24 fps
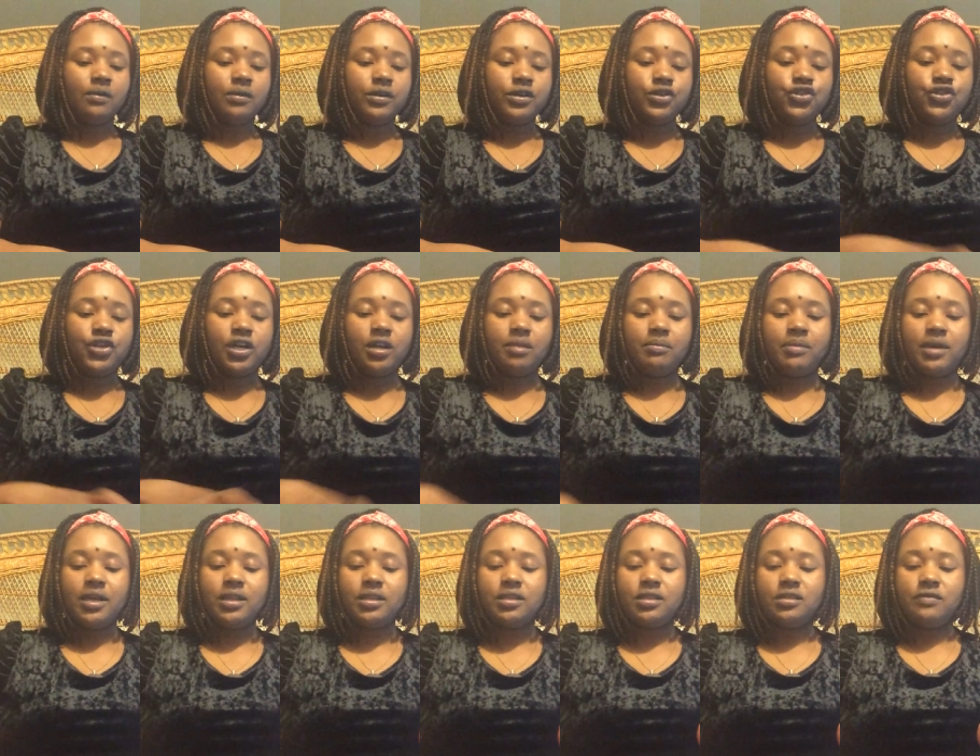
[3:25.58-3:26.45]
going to
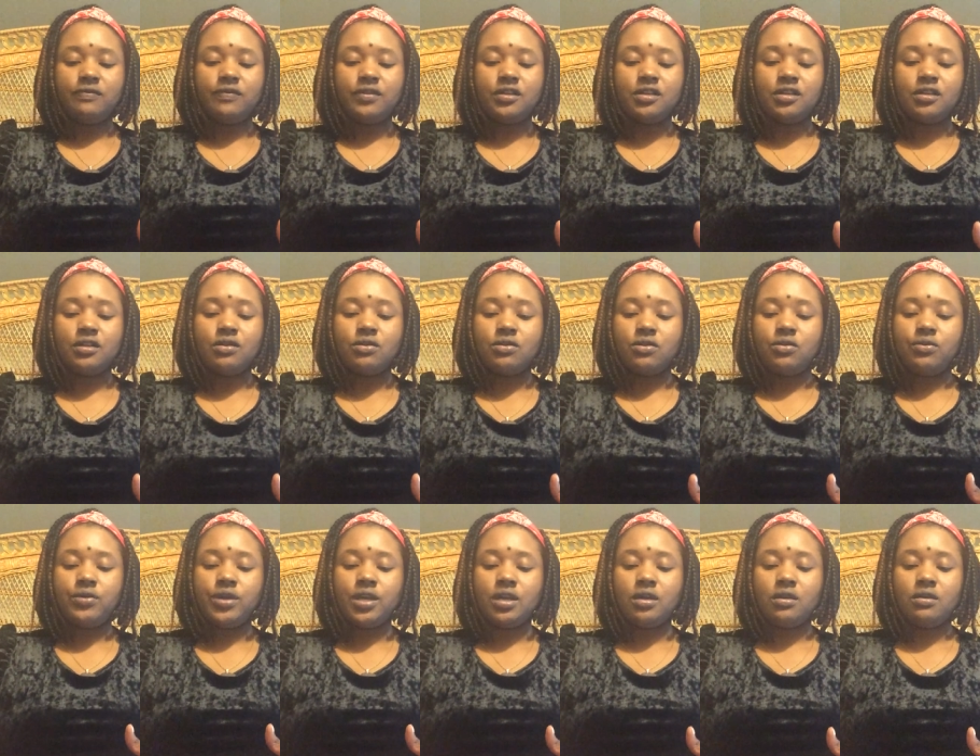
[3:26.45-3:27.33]
make this video
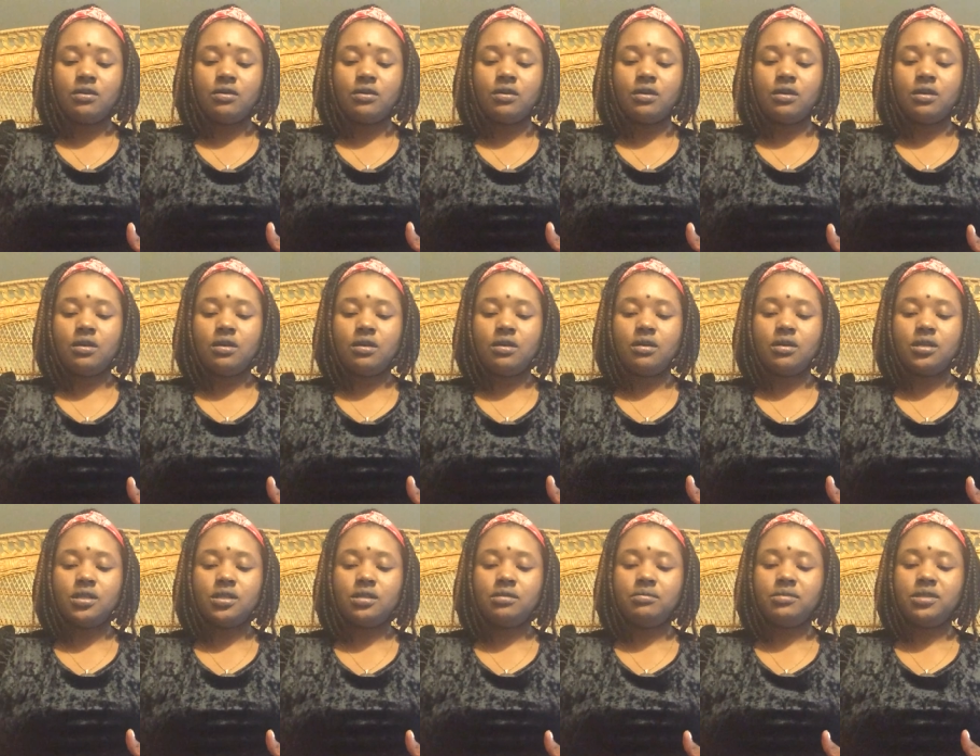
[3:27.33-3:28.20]
quick, y'all.
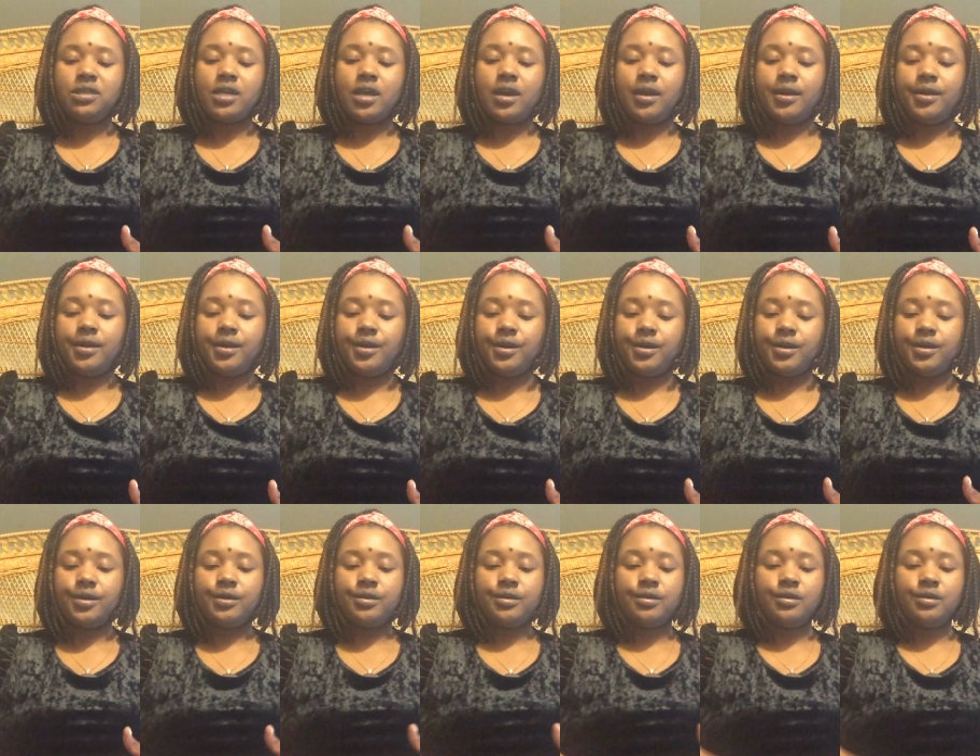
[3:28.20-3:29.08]
I'm tired.